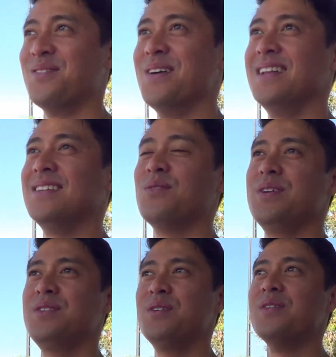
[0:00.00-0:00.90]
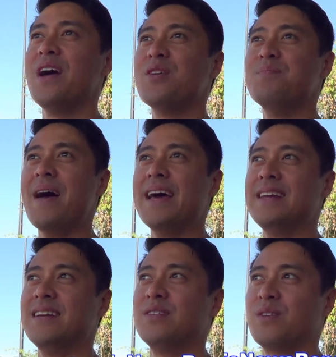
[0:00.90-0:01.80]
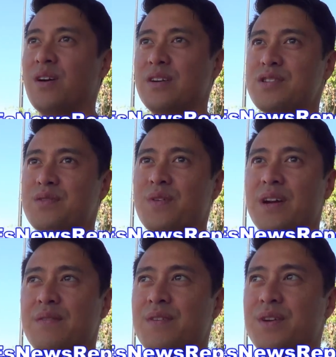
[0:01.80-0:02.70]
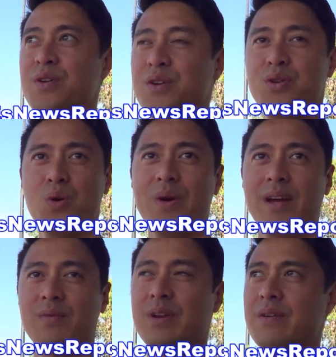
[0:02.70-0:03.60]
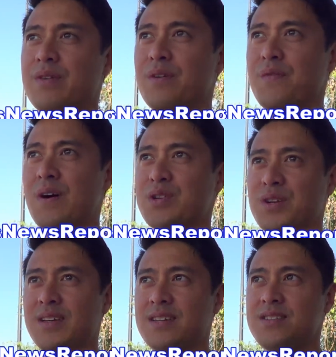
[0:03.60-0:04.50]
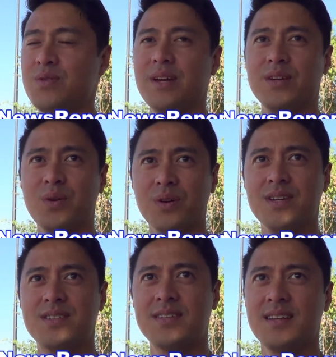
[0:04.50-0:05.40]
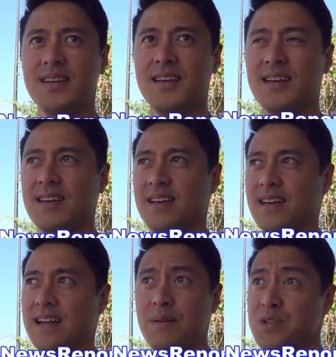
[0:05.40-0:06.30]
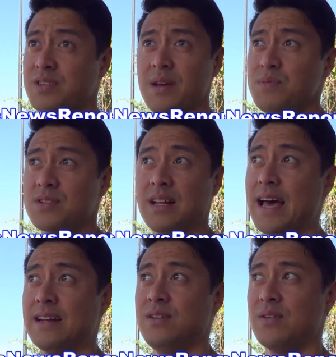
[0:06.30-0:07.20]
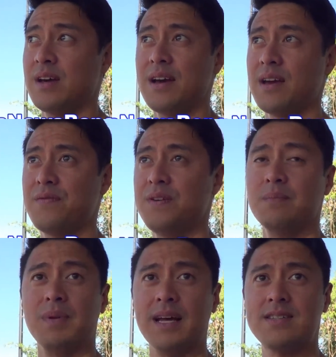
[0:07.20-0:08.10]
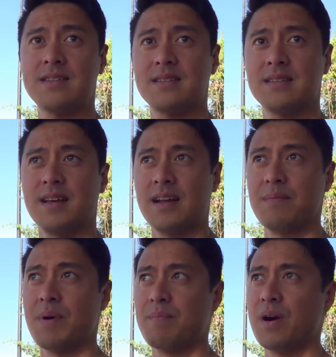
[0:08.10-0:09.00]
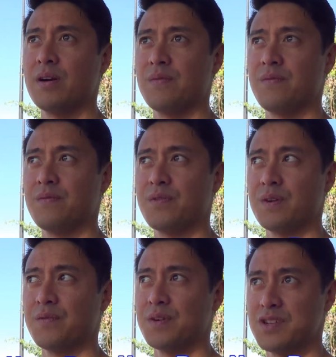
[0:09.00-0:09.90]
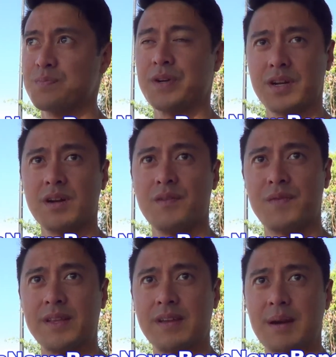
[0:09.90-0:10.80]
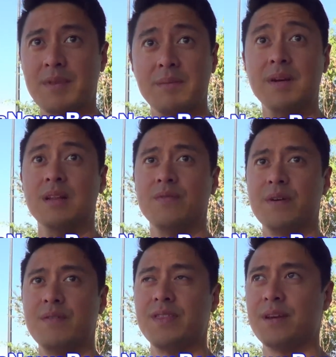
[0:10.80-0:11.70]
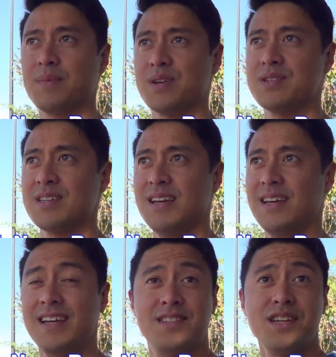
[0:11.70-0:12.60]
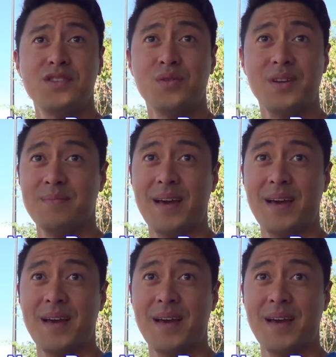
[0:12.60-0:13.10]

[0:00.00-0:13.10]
Well, when you're around Manny, regardless of whatever you're doing, whatever your function is, you get noticed. And I'm just glad. You know, I feel blessed that I'm a part of, for this particular fight, that I'm in the middle of everything, because it's history,